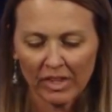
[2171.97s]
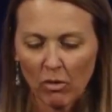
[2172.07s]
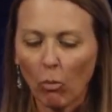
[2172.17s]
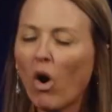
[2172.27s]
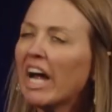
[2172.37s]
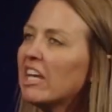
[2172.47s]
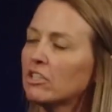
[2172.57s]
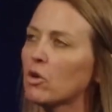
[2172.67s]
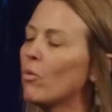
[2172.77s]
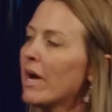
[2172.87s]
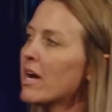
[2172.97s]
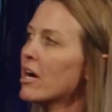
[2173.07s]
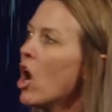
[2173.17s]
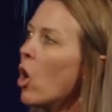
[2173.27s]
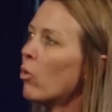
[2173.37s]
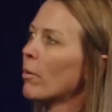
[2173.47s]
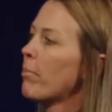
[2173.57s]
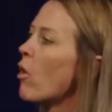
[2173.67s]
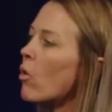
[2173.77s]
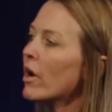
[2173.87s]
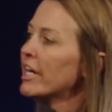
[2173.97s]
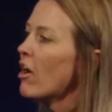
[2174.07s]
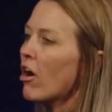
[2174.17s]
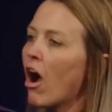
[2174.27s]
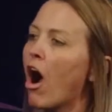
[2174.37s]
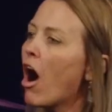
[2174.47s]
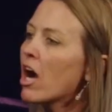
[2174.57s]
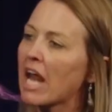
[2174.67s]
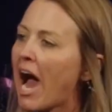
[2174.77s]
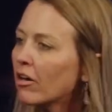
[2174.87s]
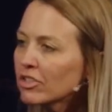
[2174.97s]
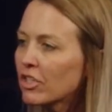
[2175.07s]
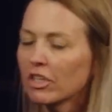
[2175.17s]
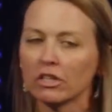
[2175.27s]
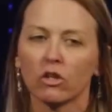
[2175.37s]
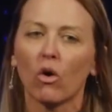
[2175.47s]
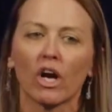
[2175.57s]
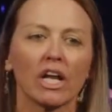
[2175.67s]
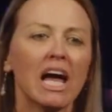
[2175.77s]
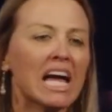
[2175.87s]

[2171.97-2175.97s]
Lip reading: One to where we're pouring our heart out to the Lord,